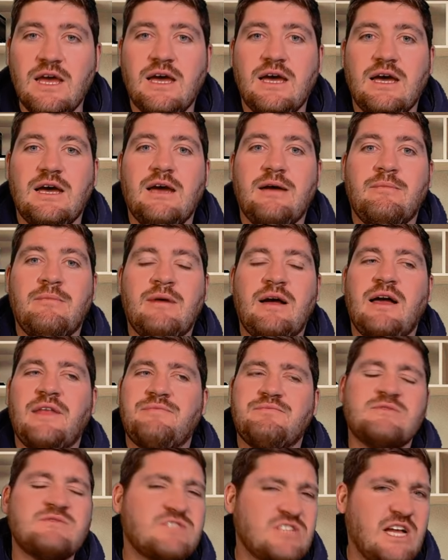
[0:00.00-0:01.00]
Um,
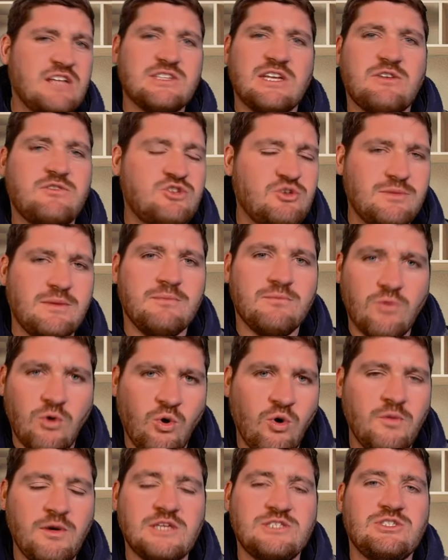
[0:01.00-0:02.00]
sounds like it should be
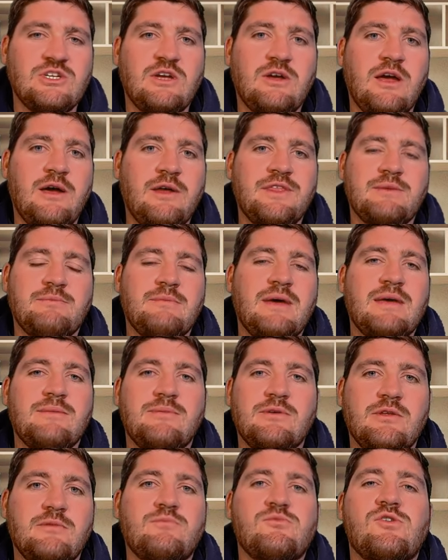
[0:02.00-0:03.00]
more. So I think
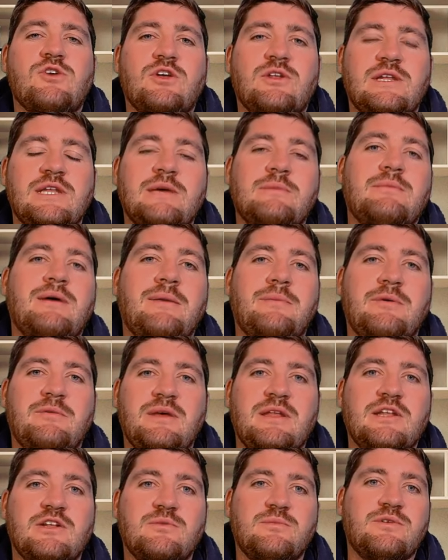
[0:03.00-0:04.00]
maybe broken leg might be
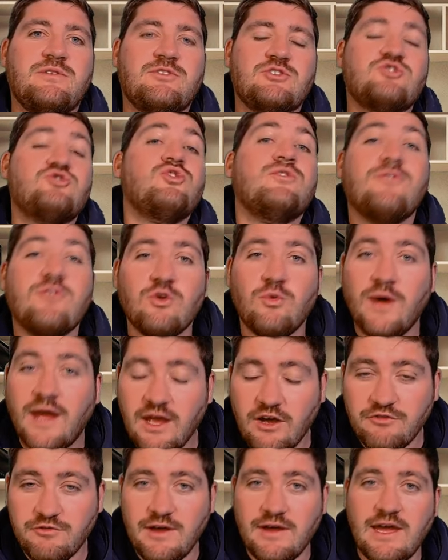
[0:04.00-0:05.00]
a little bit of a trivial way
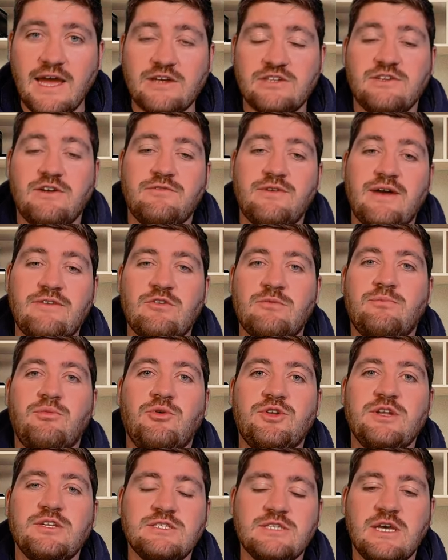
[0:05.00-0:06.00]
of actually of having
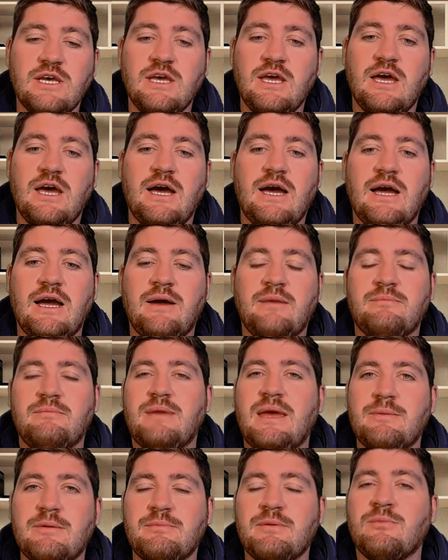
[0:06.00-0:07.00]
put it. Um,
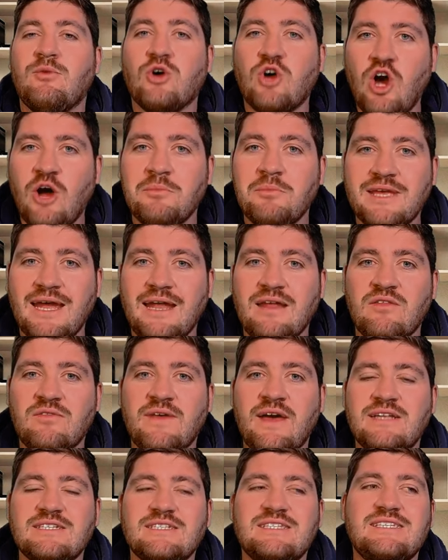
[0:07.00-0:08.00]
maybe a bit more complicated than
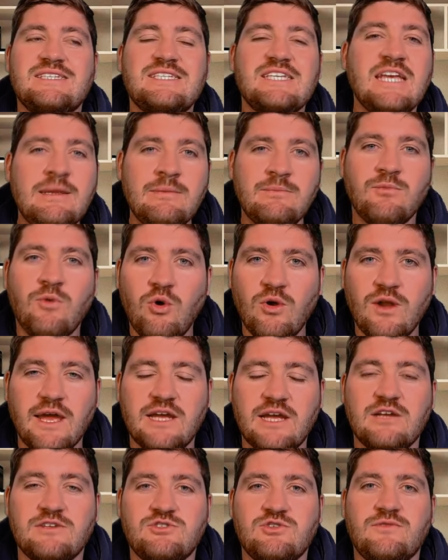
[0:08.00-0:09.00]
that. It seemed more
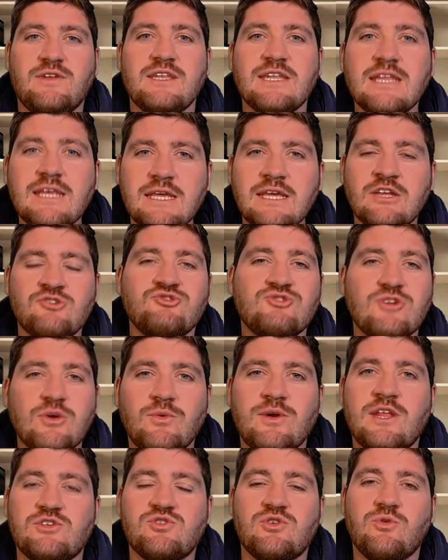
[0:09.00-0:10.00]
like a sort of a knee injury
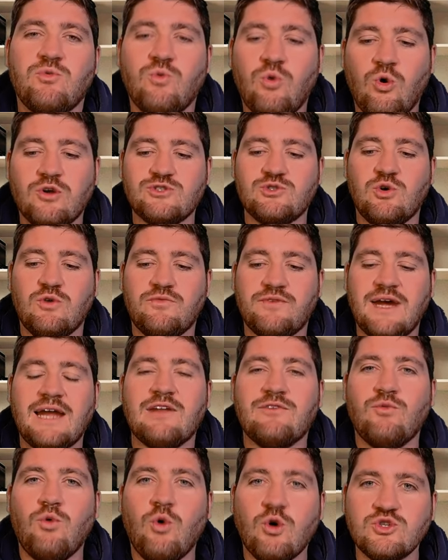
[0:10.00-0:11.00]
when he sort of walked off, kind
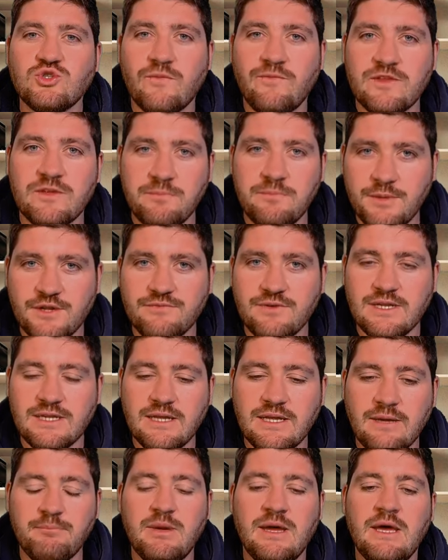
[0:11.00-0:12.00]
of walked off with a bit of a
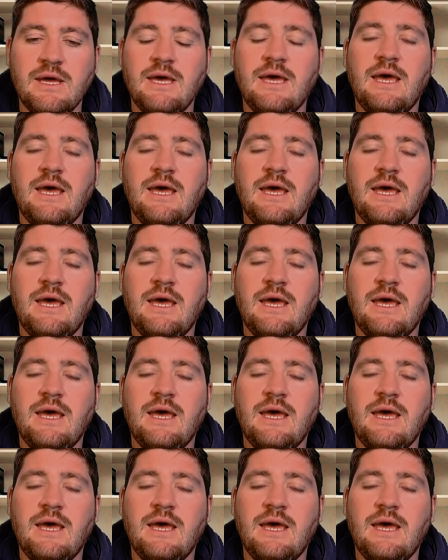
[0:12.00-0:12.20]
limp.